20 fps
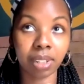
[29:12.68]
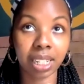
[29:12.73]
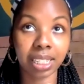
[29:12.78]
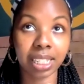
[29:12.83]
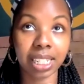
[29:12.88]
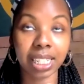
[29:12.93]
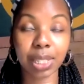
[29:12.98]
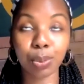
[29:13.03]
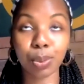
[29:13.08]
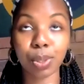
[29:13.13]

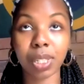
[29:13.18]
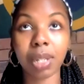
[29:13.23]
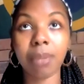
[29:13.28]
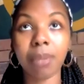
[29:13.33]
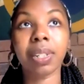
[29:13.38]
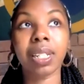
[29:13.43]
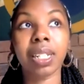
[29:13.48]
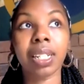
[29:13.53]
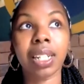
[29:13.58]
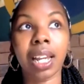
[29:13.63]
this was
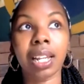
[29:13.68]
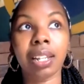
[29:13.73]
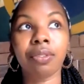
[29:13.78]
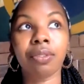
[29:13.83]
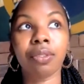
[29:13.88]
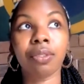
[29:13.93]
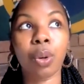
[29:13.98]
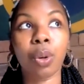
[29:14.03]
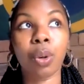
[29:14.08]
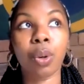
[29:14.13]
something that
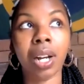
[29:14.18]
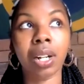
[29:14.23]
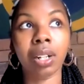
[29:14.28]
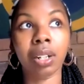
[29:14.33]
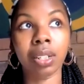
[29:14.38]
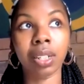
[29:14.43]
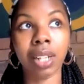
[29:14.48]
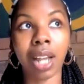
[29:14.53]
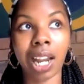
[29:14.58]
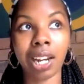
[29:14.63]
required a
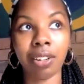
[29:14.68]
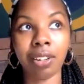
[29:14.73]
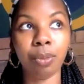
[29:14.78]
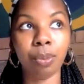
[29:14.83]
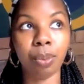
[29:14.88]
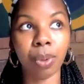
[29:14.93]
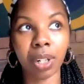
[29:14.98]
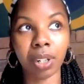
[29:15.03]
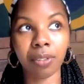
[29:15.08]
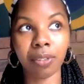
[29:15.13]
lot of
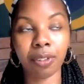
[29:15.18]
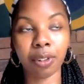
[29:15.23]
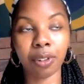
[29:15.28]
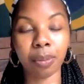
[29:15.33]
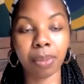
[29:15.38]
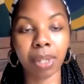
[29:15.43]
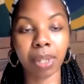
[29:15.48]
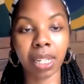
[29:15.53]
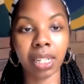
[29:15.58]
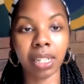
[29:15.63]
work for
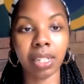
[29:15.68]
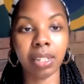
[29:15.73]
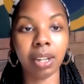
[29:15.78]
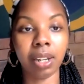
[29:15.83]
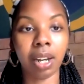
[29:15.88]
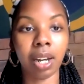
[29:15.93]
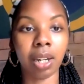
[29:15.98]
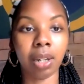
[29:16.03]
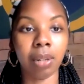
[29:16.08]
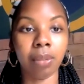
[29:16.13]
me
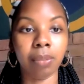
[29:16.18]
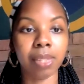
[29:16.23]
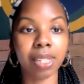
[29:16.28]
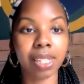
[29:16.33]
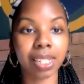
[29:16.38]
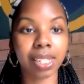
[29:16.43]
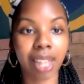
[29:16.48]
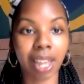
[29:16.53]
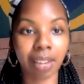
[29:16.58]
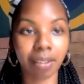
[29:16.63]
to
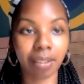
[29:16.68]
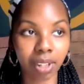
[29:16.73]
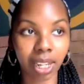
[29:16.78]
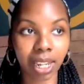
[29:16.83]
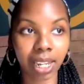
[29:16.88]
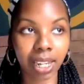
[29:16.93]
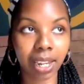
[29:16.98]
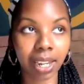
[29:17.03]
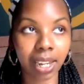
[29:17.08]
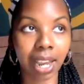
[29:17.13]

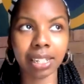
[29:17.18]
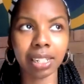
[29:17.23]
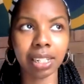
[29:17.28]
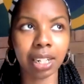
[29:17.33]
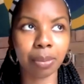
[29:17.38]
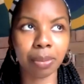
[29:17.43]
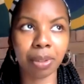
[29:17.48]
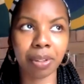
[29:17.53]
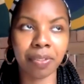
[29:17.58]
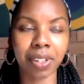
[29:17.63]
navigate. I
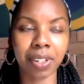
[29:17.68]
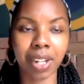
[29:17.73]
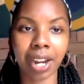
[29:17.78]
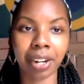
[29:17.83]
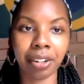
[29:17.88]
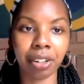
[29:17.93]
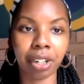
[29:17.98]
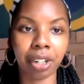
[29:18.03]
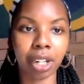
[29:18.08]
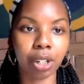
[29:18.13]
ended up even
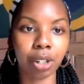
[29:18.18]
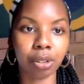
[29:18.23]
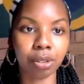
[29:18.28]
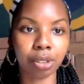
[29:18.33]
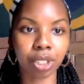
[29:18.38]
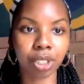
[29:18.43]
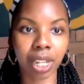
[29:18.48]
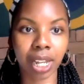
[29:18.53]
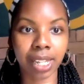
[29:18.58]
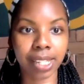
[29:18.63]
hiring a
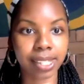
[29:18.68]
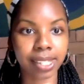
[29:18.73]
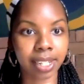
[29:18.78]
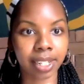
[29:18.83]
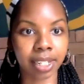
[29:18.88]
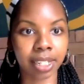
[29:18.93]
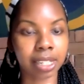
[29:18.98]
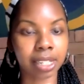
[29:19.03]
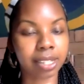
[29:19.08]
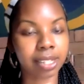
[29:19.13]
coach last
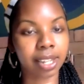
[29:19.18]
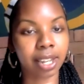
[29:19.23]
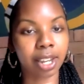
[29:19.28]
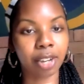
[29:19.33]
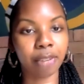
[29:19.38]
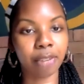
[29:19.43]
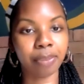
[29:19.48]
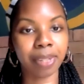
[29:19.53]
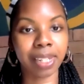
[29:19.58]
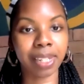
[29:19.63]
year to
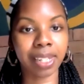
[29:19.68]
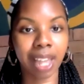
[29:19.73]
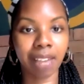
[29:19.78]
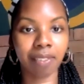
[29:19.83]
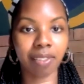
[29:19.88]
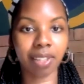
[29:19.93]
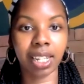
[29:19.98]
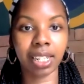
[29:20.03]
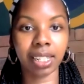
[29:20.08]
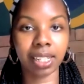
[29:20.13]
help me
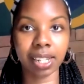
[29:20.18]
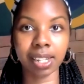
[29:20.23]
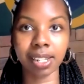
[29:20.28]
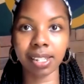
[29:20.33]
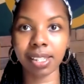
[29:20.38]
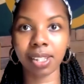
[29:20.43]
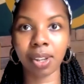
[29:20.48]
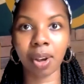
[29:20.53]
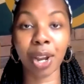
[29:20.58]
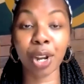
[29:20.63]
navigate
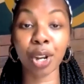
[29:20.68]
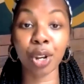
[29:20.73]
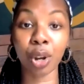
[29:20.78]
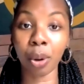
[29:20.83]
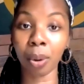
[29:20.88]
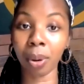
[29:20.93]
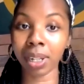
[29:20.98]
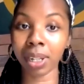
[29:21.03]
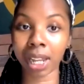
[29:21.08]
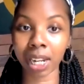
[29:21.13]
this. So I
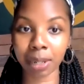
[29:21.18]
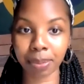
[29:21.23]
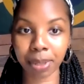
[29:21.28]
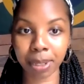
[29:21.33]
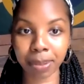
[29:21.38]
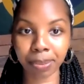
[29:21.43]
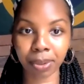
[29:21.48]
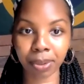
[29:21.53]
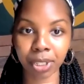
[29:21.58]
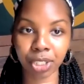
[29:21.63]
know a lot of
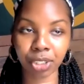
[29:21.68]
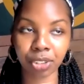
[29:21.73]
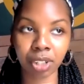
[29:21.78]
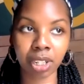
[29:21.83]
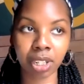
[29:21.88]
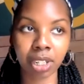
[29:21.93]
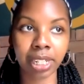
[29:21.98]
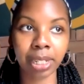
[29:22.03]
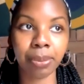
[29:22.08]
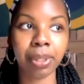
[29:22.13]
people are
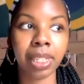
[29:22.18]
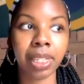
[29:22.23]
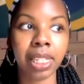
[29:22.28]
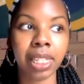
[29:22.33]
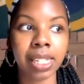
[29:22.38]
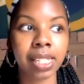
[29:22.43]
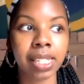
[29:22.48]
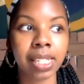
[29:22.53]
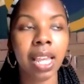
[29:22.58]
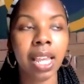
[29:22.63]
struggling with
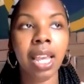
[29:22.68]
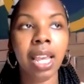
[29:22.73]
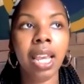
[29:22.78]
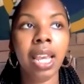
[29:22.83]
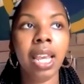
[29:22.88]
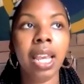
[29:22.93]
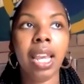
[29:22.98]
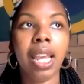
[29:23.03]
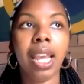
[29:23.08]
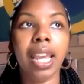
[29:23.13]
this.
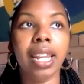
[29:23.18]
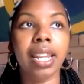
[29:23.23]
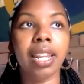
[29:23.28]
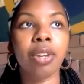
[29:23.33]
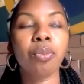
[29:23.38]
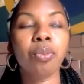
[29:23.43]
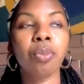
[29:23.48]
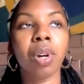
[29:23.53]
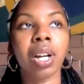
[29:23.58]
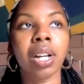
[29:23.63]
And
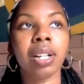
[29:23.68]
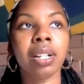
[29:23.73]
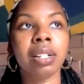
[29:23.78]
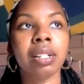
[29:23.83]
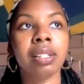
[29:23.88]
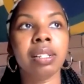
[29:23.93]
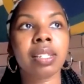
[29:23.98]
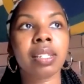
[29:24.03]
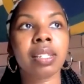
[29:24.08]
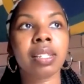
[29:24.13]
it
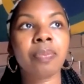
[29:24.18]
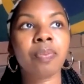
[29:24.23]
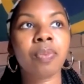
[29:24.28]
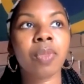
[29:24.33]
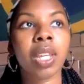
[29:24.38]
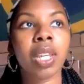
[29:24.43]
was